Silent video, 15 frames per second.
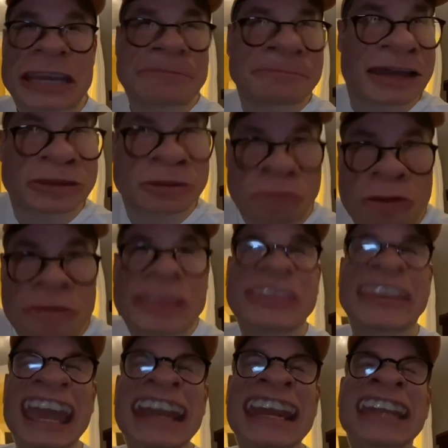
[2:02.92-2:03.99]
Man, The movie
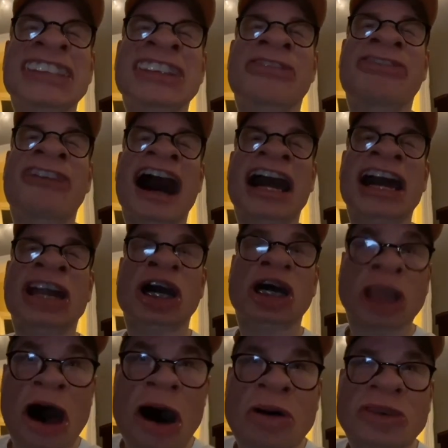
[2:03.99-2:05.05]
theater, it's a fucking
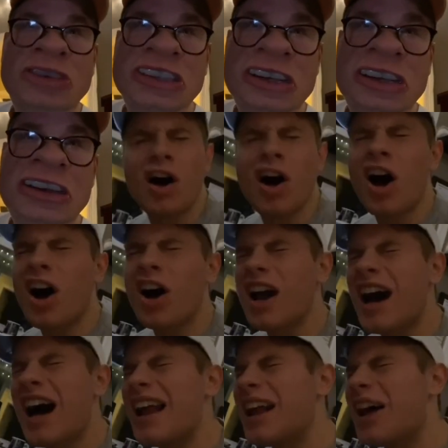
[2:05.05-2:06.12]
close. Oh,
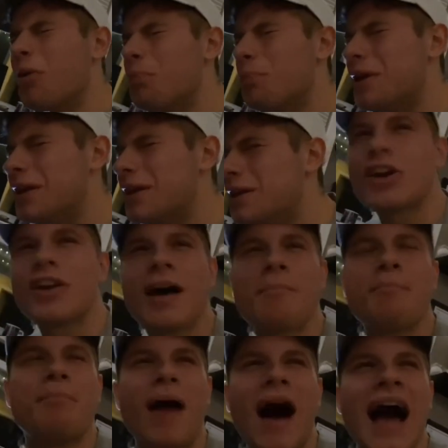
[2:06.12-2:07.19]
God help me. You're
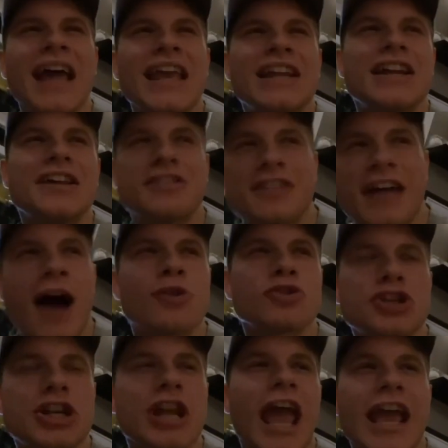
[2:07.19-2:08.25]
not buying a
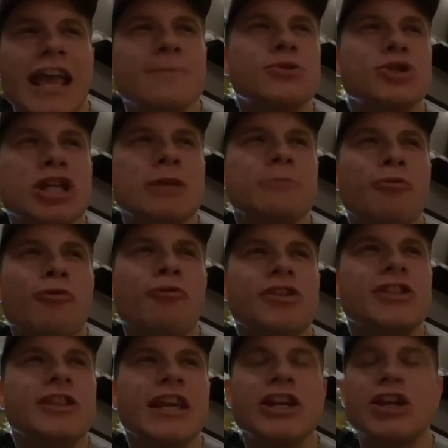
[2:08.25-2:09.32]
thousand AMC movie
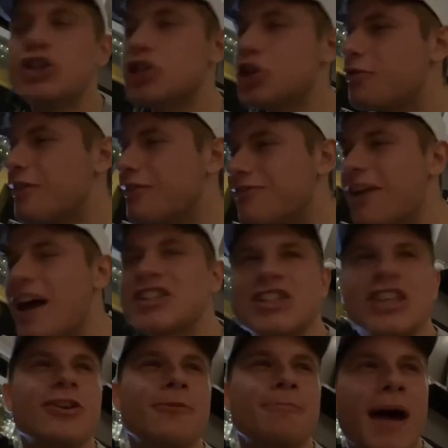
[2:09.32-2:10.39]
theaters. You're
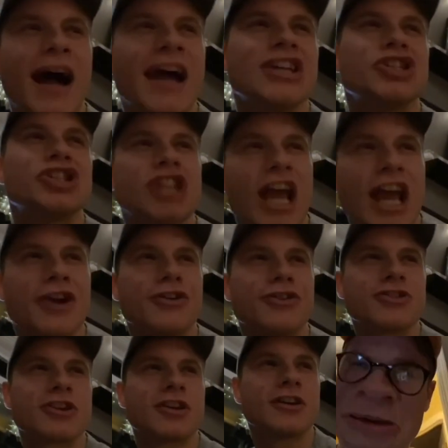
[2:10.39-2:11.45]
investing. You're buying
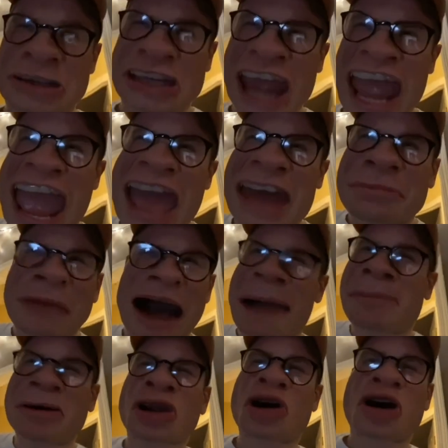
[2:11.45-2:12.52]
shares. Share?
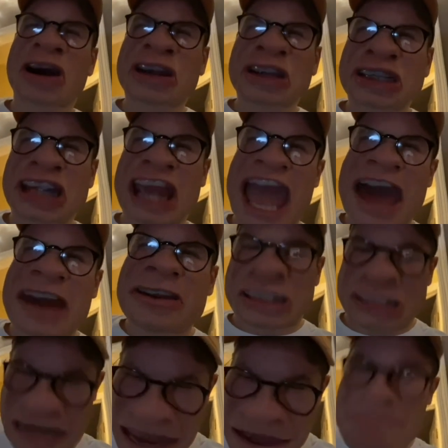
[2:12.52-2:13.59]
Mama not gonna share.
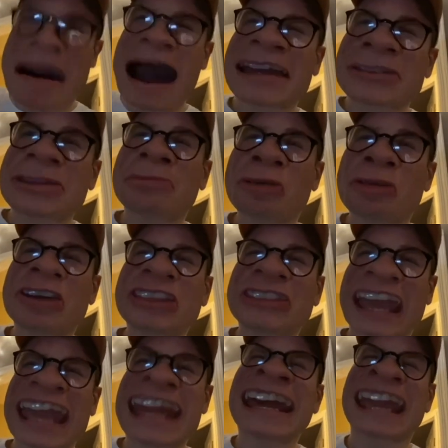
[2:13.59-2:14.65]
Say I buy the movie
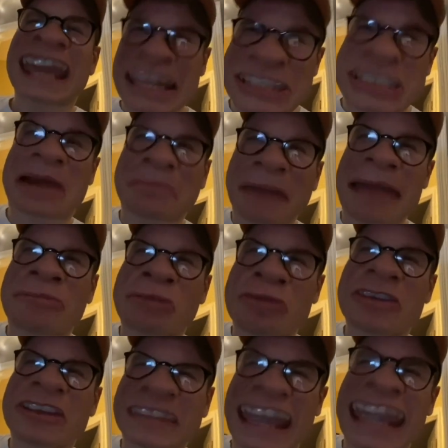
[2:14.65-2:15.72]
theater, it's my
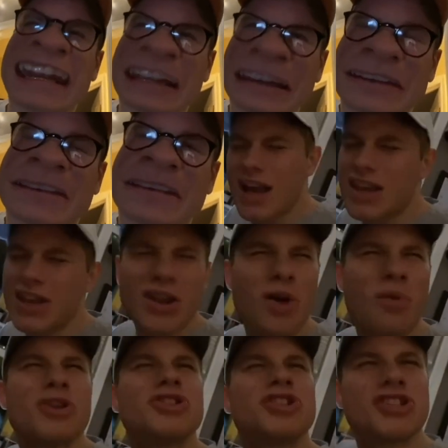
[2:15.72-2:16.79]
movie theater. You know
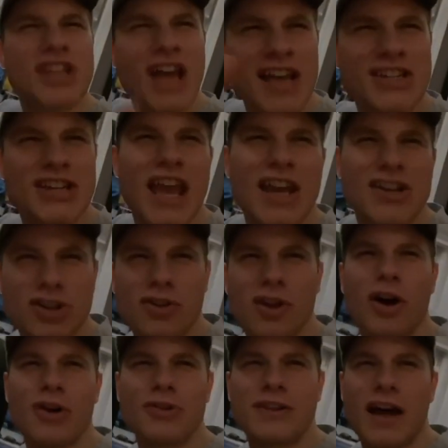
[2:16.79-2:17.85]
what? Just ask Angelo.
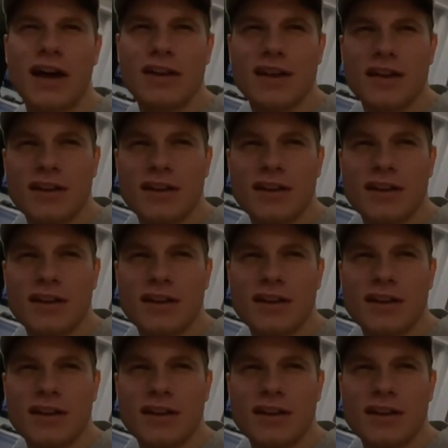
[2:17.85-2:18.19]
He'll tell you.